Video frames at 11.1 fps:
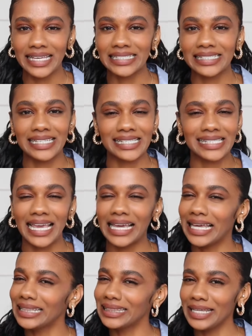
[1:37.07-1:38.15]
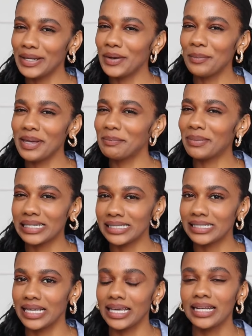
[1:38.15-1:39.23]
It's just like a little bit
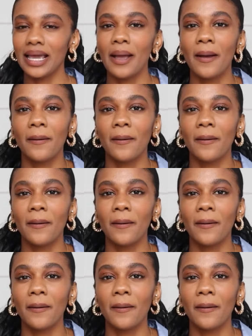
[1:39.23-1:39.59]
busted.